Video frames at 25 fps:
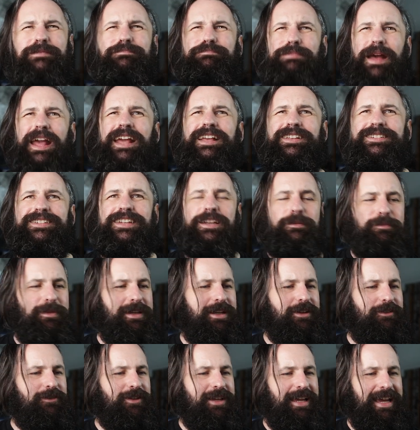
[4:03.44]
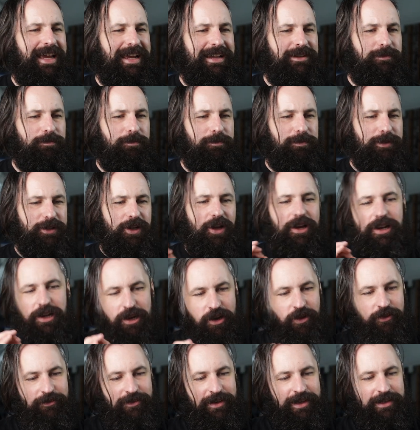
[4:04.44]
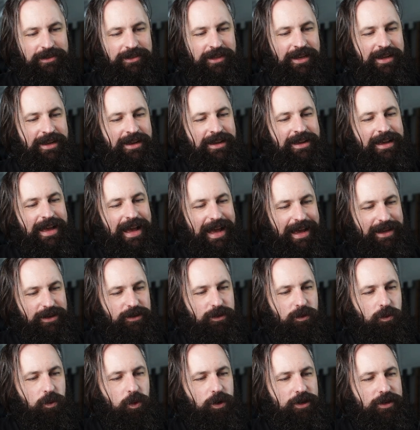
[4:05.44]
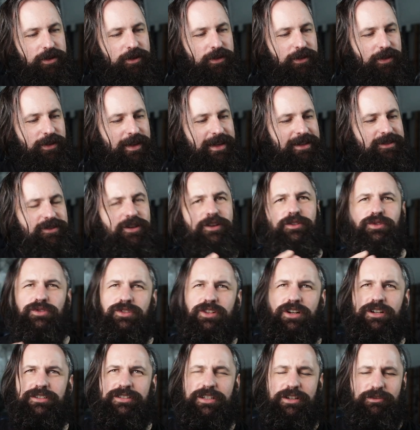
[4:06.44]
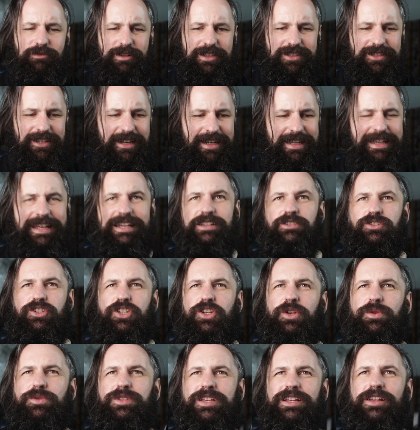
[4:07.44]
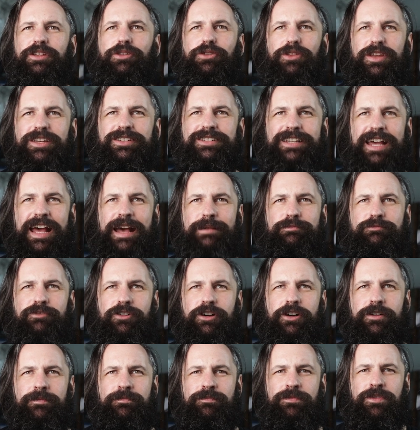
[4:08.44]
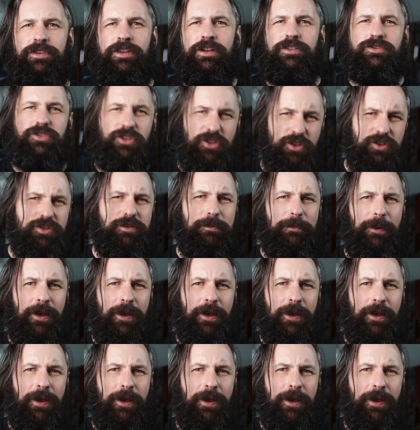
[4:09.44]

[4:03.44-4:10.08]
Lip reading: basic bit of kit, but I love it. And one of the things I've started recently is using this camera to do some